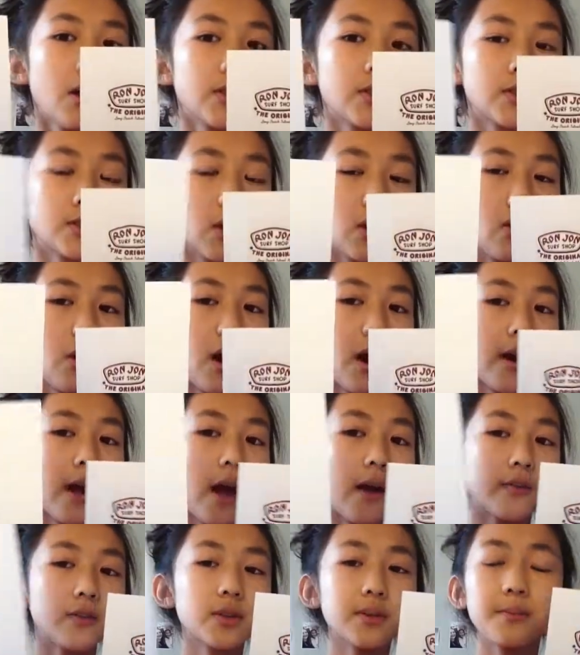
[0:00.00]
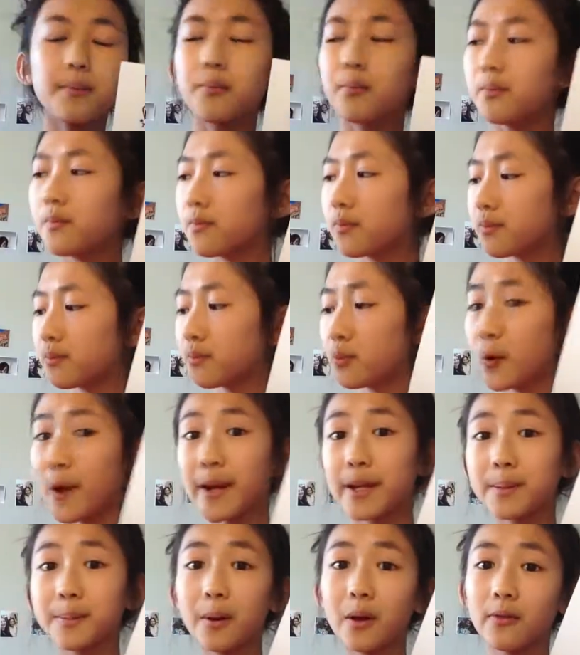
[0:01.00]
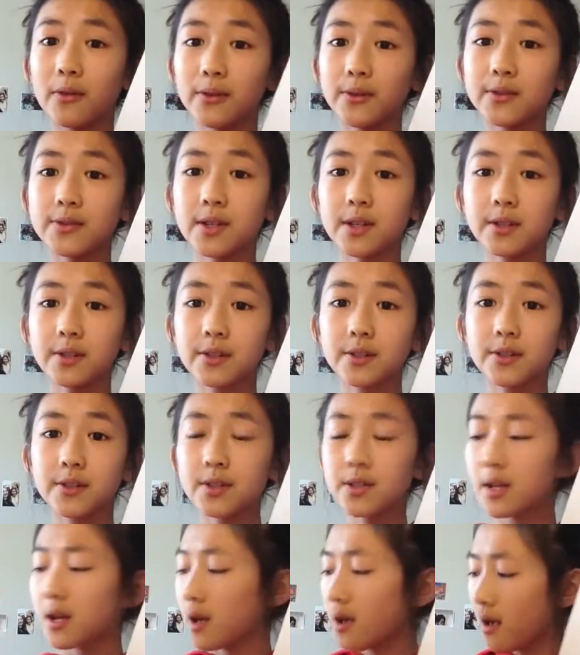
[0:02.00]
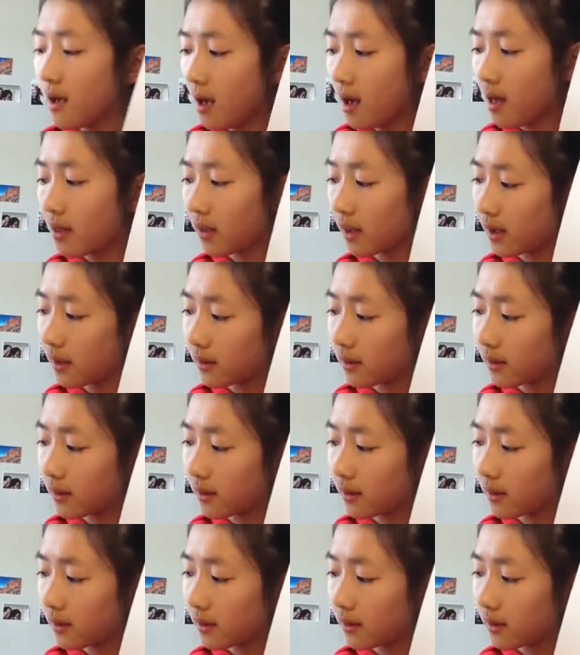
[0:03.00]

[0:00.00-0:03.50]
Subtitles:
So I have some Brandy Melville stickers, and